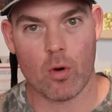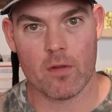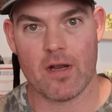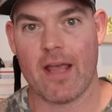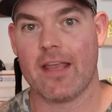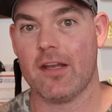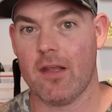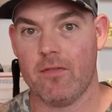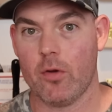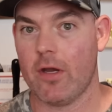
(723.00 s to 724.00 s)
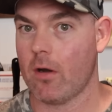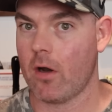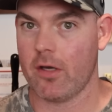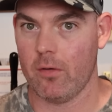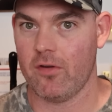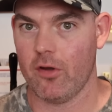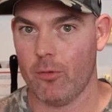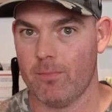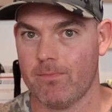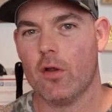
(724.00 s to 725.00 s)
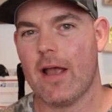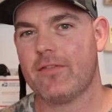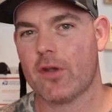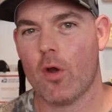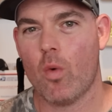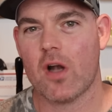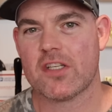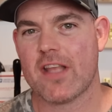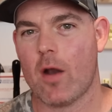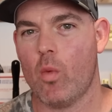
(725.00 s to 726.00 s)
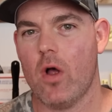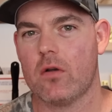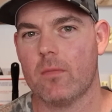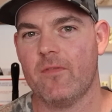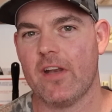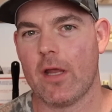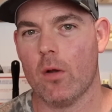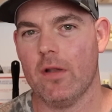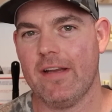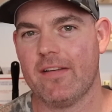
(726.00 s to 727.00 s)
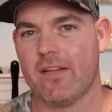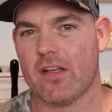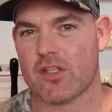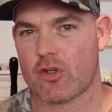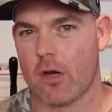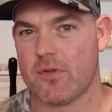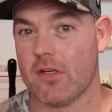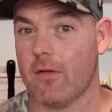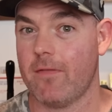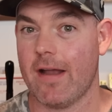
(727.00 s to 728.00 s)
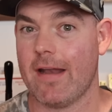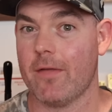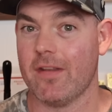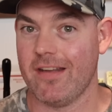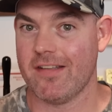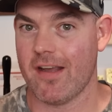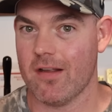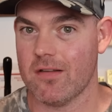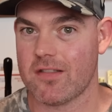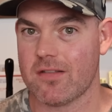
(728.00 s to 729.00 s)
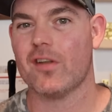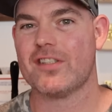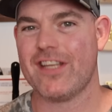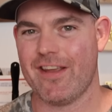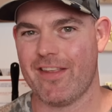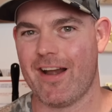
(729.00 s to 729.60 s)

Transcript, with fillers: more than I can give you here on YouTube. You'll have to go watch that welcome video linked in the description to find out the details. I'll see you